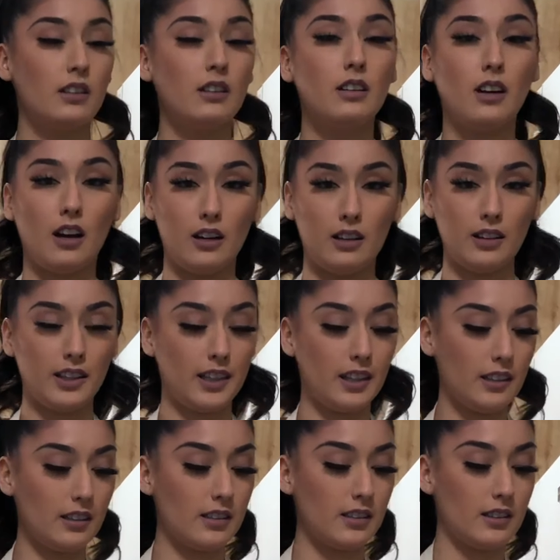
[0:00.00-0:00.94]

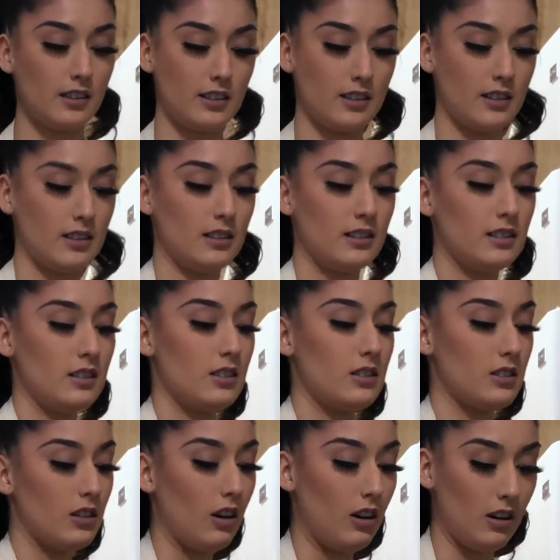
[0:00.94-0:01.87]
garlic,
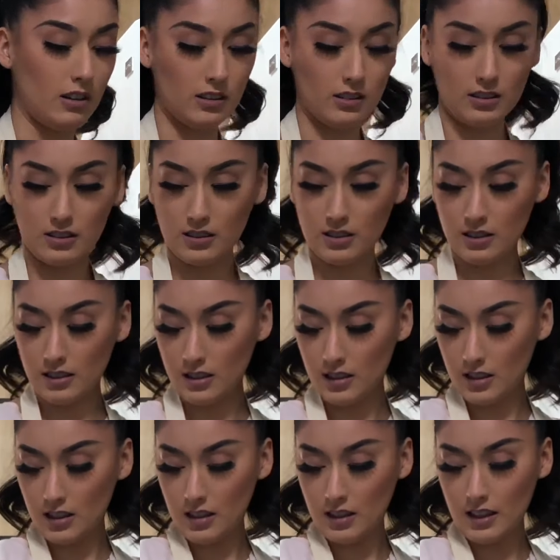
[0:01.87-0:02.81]
salt,
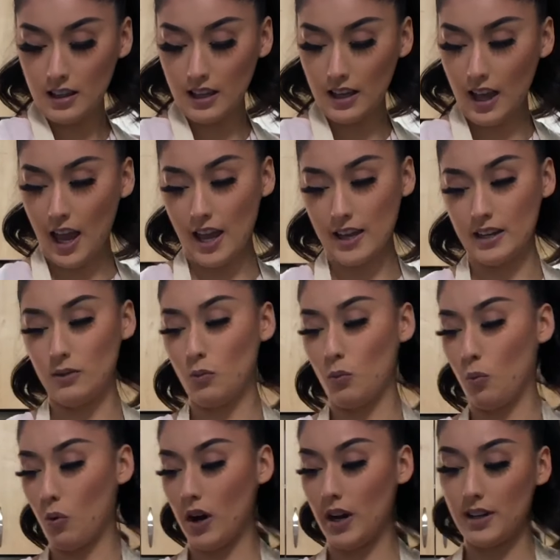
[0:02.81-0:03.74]
and
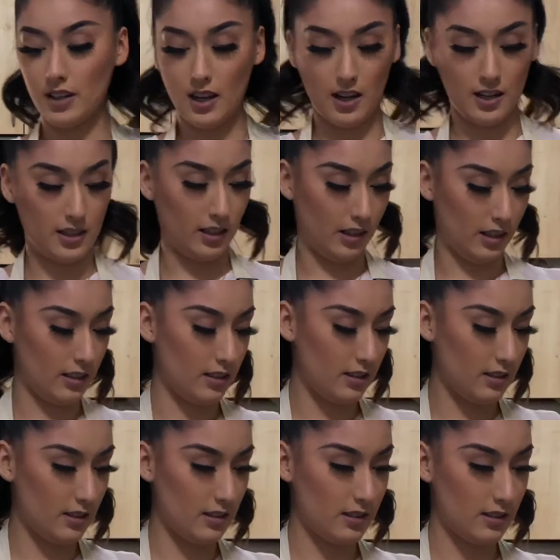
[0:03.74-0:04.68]
then one onion
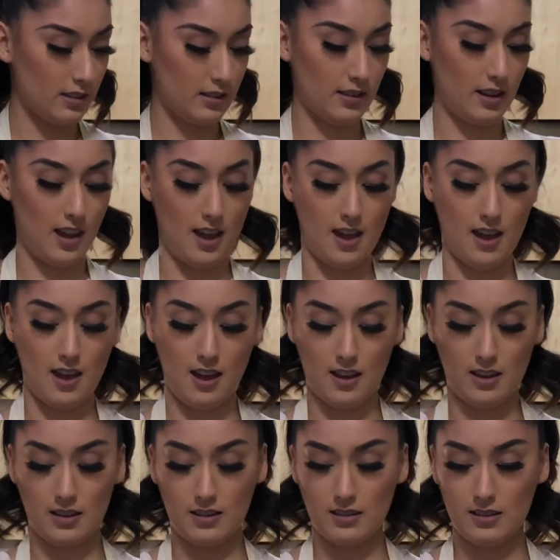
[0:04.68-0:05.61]

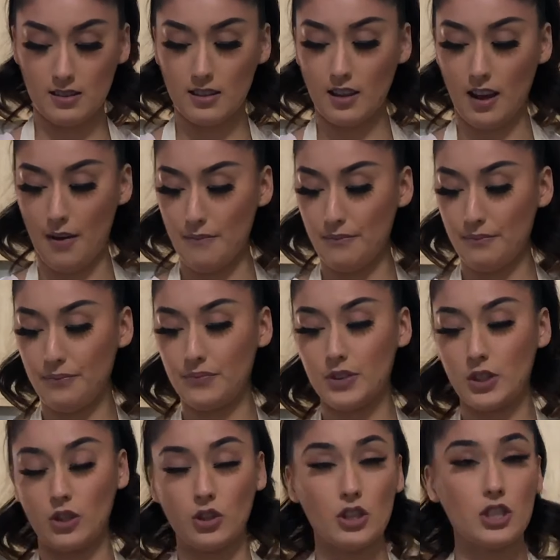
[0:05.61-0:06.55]
and yeah
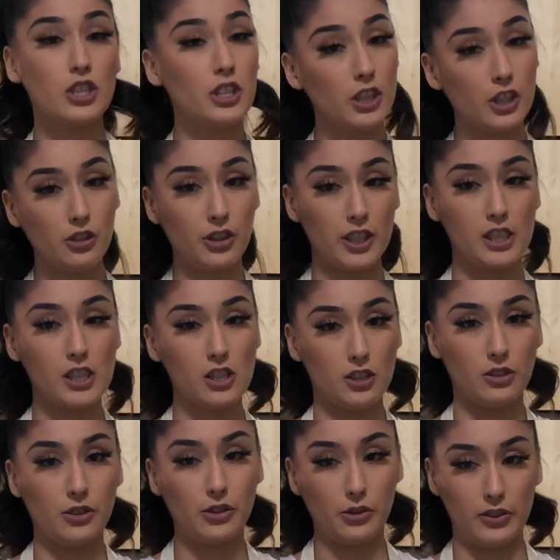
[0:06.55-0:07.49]
so those are the ingredients
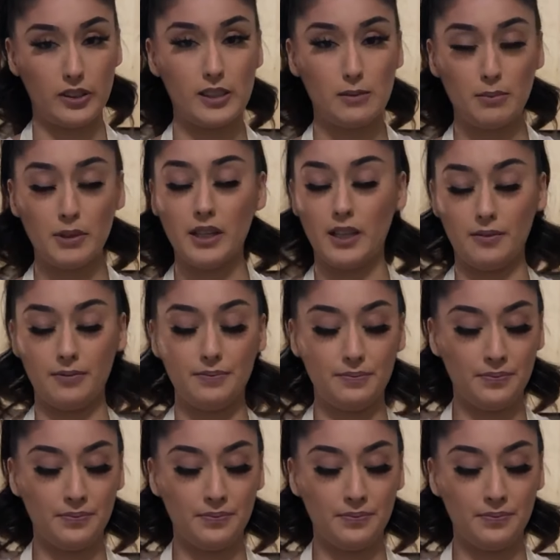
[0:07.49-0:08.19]
you're going to be need.